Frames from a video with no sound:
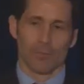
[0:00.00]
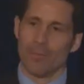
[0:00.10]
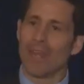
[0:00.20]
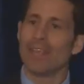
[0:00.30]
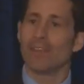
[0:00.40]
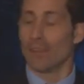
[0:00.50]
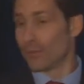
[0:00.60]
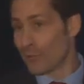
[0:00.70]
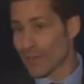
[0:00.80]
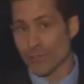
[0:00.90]
Many
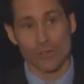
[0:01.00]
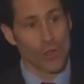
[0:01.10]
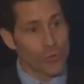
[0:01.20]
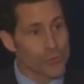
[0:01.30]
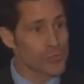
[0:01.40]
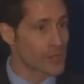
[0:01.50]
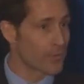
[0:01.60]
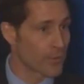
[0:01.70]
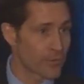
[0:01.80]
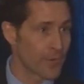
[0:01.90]
investors also
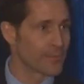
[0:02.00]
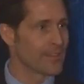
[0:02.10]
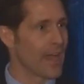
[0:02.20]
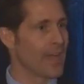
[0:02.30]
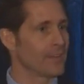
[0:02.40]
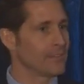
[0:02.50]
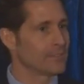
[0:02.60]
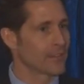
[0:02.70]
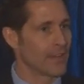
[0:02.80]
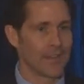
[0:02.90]
suffer from denial,
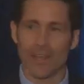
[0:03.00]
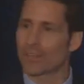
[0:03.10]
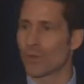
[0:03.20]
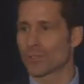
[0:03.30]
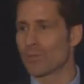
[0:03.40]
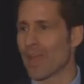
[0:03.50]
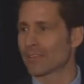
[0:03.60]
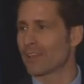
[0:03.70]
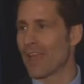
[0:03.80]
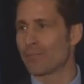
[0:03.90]
okay? And that goes
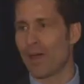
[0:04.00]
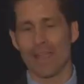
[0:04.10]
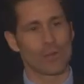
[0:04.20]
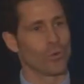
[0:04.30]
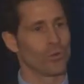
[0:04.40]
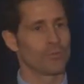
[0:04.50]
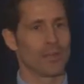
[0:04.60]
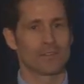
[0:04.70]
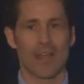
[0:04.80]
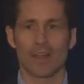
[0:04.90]
back to that buy and hold
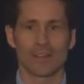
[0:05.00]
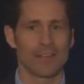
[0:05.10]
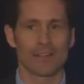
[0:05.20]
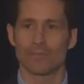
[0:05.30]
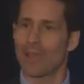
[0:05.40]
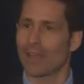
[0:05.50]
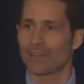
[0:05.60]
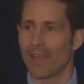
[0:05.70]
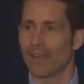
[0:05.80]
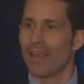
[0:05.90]
mentality and the
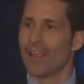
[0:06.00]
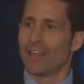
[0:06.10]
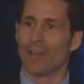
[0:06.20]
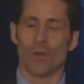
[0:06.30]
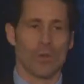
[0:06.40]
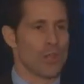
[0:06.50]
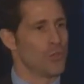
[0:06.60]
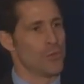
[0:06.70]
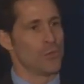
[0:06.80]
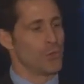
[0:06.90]
fact that,
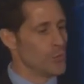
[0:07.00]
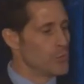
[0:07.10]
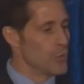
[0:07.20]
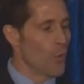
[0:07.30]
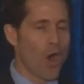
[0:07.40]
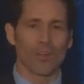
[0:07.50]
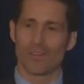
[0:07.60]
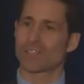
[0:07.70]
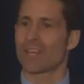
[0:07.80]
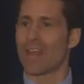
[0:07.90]
you do all of
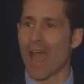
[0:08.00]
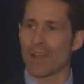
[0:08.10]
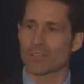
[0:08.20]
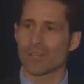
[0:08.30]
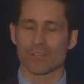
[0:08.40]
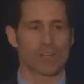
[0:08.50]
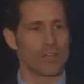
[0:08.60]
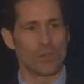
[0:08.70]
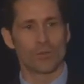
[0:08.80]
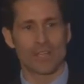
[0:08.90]
this analysis
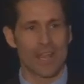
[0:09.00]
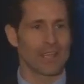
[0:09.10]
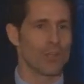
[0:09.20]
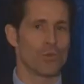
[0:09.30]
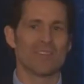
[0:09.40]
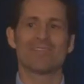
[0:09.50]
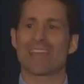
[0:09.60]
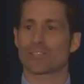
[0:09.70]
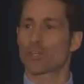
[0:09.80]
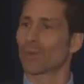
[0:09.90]
and you
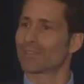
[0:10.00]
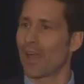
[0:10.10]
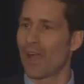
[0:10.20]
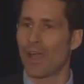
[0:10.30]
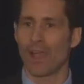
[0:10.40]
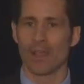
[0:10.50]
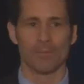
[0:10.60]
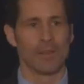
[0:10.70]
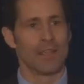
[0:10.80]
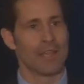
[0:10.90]
invest your
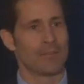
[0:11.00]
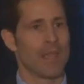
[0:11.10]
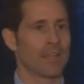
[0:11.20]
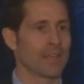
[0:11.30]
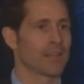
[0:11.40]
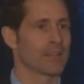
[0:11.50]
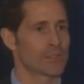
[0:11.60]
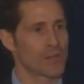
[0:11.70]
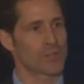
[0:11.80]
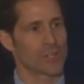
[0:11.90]
time in making a
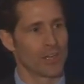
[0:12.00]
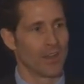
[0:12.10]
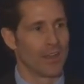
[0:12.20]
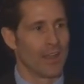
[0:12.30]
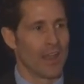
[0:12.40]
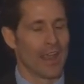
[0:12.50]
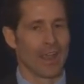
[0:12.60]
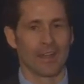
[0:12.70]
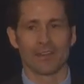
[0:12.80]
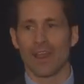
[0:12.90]
decision.
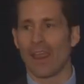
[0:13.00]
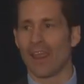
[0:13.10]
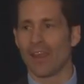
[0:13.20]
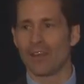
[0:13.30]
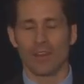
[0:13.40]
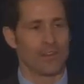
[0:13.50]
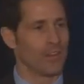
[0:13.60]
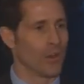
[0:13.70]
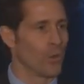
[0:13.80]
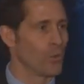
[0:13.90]
And
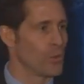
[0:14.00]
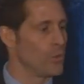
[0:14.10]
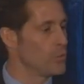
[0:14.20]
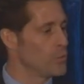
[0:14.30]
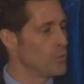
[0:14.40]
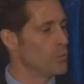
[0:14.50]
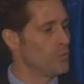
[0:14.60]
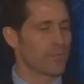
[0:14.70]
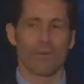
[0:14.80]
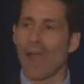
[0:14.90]
you
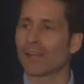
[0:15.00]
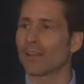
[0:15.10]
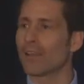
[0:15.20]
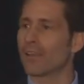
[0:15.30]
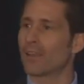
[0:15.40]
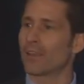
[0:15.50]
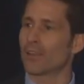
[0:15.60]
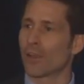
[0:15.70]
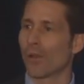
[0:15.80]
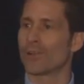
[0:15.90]
finally get
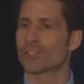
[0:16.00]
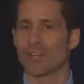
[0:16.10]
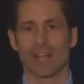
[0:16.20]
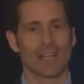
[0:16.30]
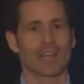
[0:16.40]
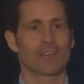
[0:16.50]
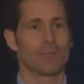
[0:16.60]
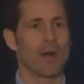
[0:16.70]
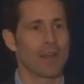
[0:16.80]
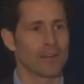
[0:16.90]
the courage to click the
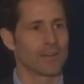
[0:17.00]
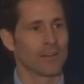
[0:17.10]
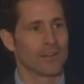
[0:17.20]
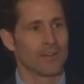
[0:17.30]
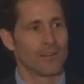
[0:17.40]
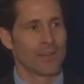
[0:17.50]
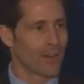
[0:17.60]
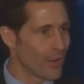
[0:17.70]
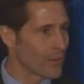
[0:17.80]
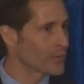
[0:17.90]
button,
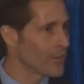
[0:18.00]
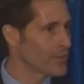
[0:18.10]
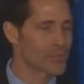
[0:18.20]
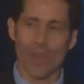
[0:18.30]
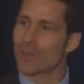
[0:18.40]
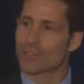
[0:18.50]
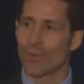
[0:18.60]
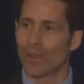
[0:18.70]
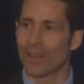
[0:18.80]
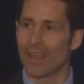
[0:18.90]
and all of a sudden the stock's
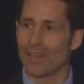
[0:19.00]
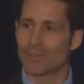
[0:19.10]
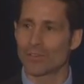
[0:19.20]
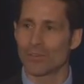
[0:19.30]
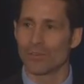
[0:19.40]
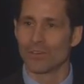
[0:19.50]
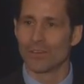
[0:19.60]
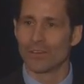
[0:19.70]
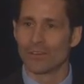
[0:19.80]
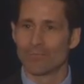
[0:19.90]
going against you.
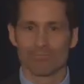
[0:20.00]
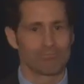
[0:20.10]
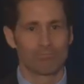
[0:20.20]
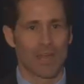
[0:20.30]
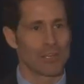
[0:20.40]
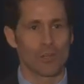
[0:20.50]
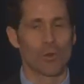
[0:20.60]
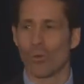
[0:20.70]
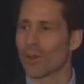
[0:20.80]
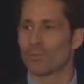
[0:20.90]
But you
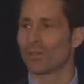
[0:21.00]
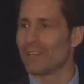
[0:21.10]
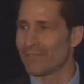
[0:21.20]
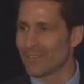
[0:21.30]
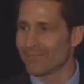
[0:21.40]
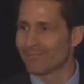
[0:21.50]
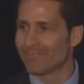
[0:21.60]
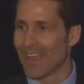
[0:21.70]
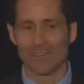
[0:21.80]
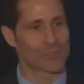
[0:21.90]
don't want to believe it.
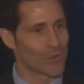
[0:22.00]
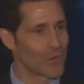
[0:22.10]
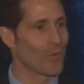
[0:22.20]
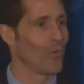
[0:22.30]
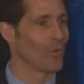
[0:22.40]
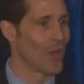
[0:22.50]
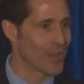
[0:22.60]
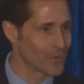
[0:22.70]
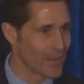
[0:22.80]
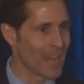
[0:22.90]
And so you hold
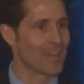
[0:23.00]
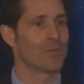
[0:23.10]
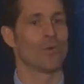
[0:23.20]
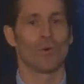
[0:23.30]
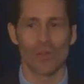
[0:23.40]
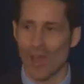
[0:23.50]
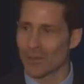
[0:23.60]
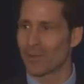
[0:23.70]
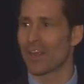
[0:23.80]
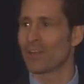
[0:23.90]
on to it, and you hold on
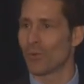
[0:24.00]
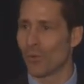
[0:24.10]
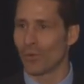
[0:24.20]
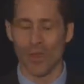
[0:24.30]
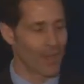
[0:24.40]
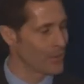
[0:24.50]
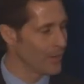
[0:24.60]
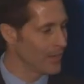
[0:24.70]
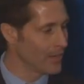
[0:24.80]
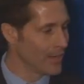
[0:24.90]
to it, and you hold on to
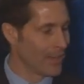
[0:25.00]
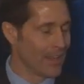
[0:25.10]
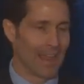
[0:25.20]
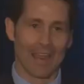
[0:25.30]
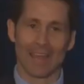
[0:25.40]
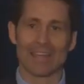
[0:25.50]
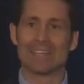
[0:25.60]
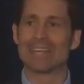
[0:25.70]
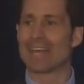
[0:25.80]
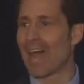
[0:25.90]
it,
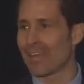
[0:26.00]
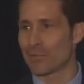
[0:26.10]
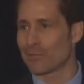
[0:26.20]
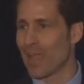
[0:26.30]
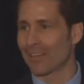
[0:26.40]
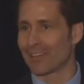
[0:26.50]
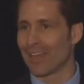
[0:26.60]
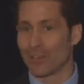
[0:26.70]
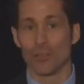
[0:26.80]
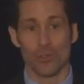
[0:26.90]
and deny the fact
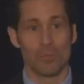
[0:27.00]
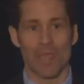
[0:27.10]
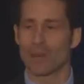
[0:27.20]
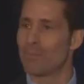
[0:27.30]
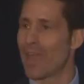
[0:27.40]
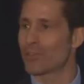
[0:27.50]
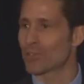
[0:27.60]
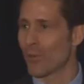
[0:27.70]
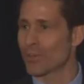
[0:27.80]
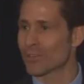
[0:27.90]
that you made a bad
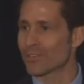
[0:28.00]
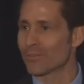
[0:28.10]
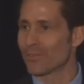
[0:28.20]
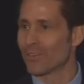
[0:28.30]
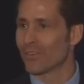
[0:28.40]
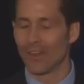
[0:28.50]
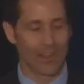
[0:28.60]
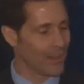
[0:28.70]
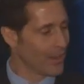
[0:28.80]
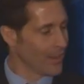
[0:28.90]
choice, right?